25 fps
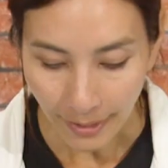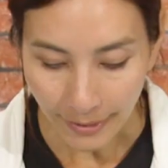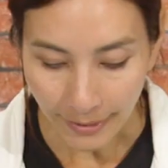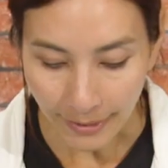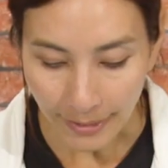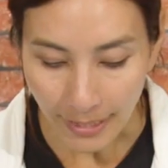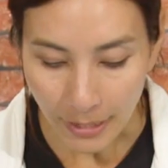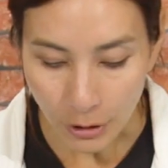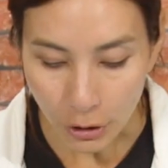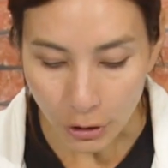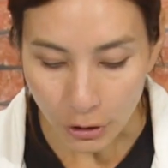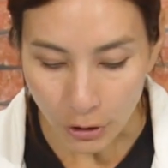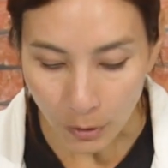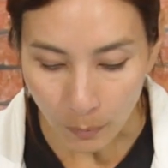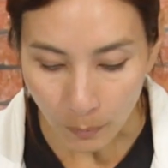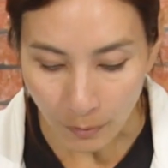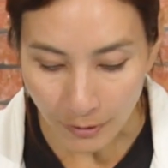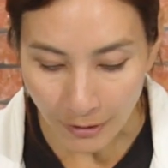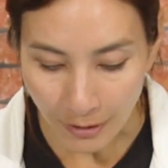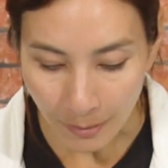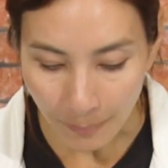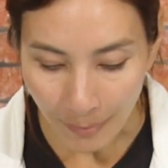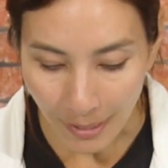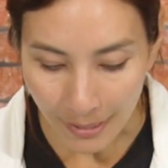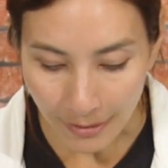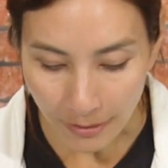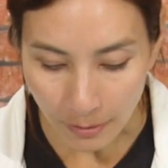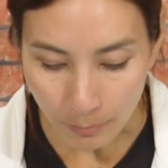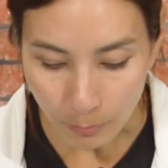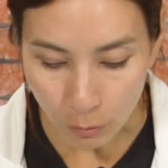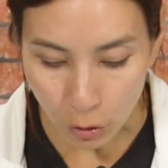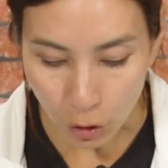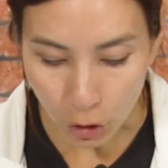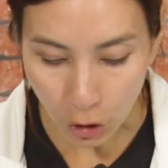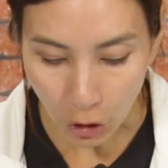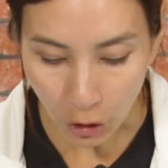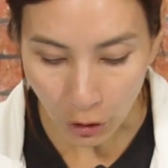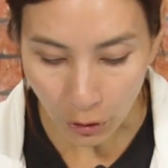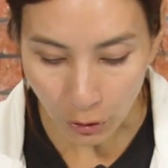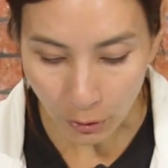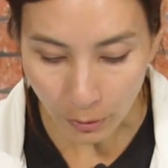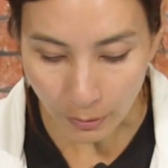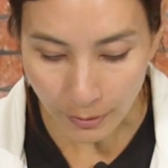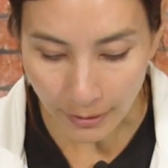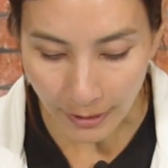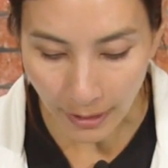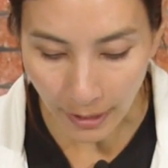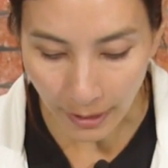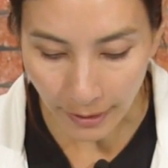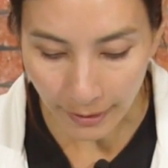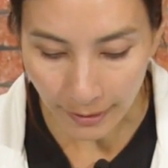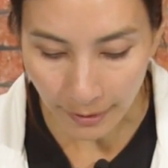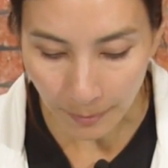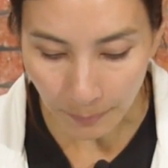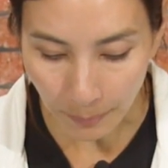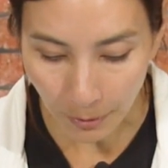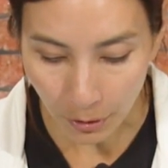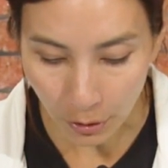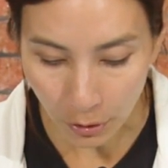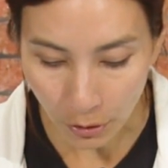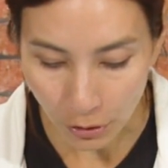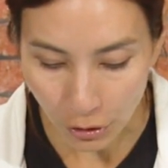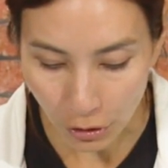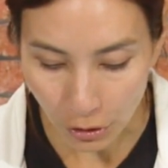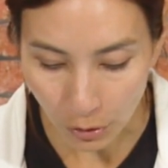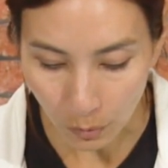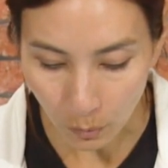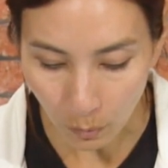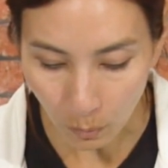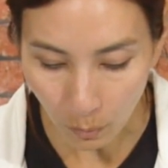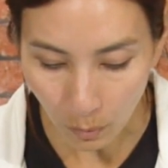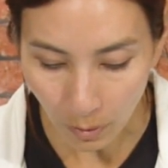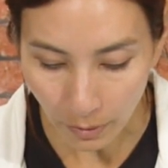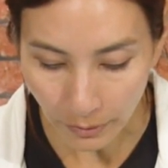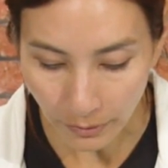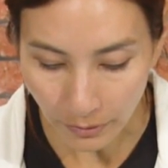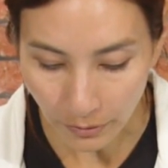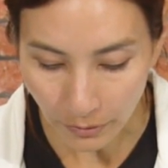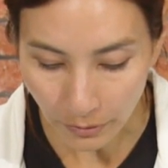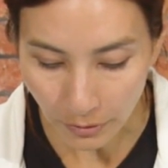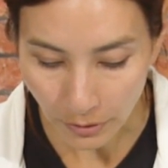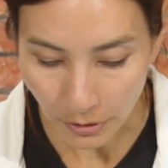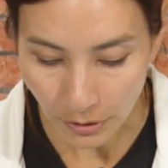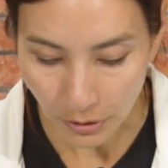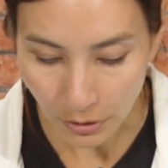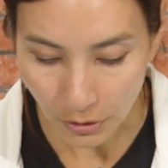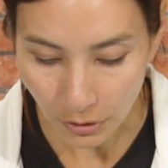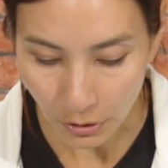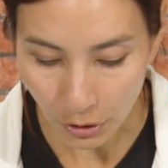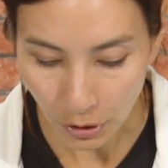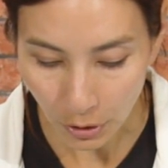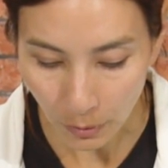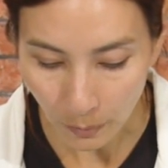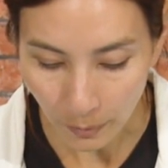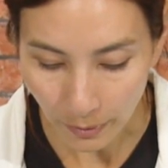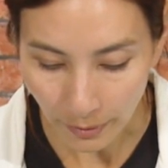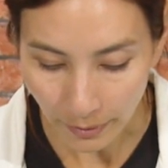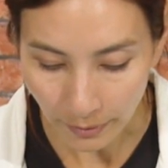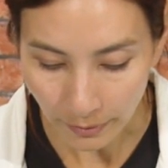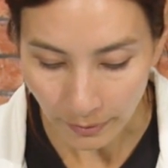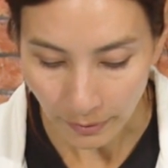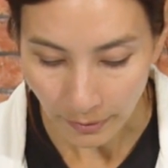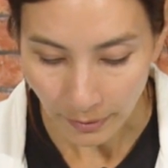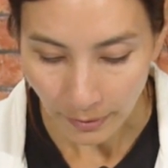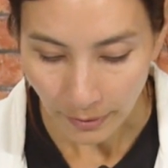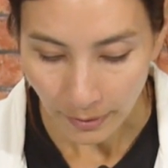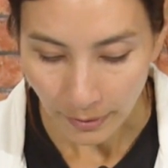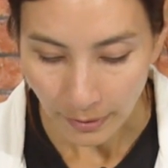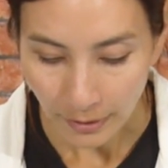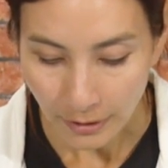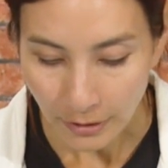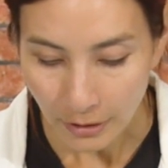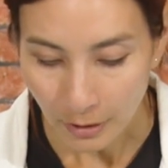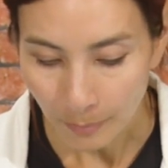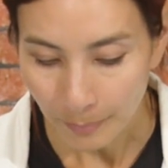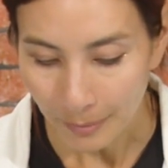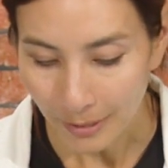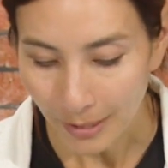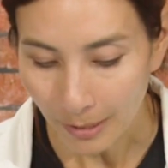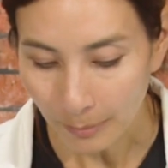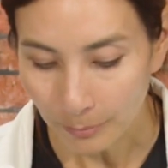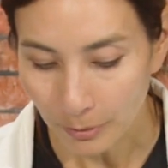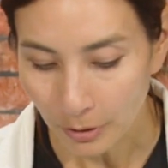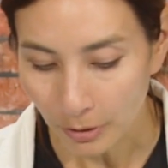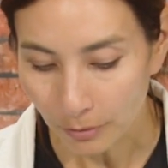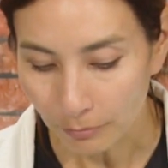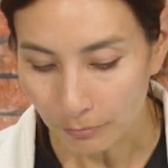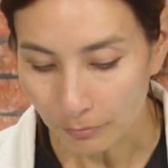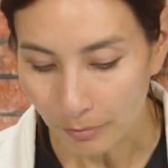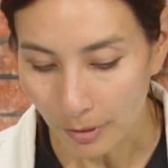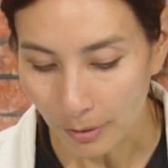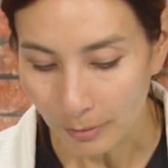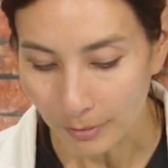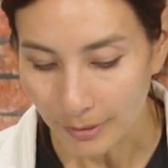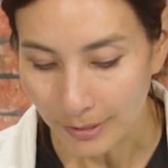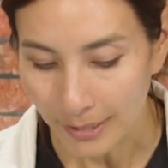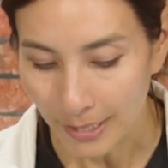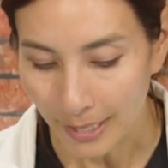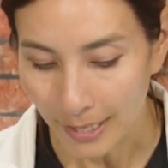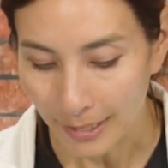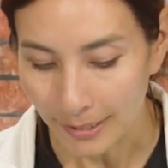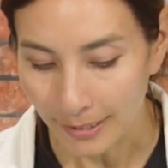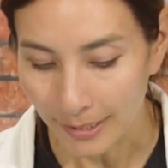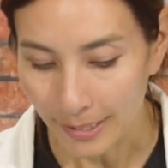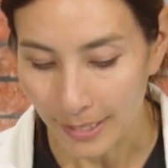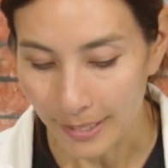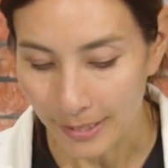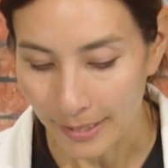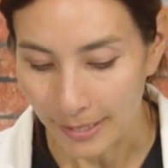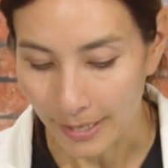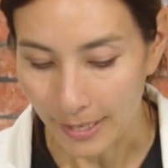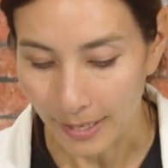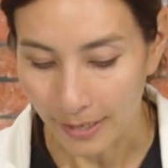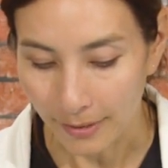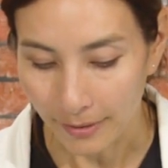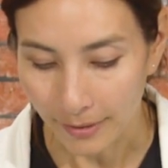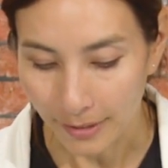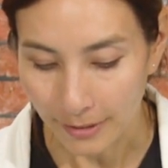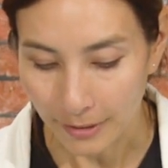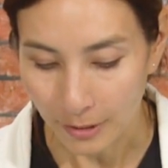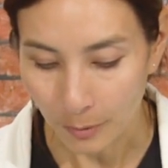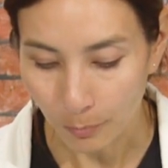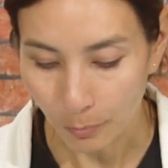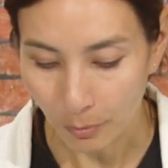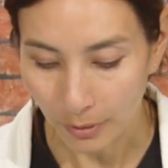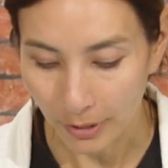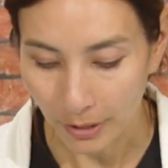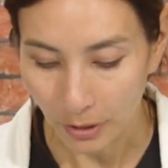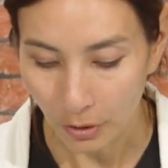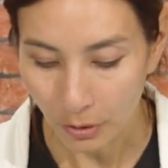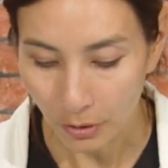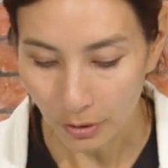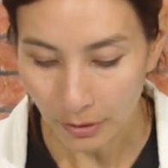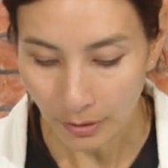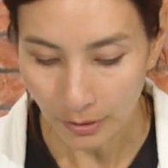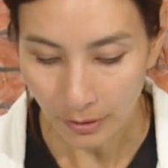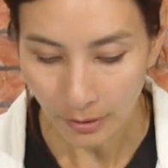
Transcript: And again, you don't want to make them too tight because you want the skewer to be able to rotate in there. That's pretty good.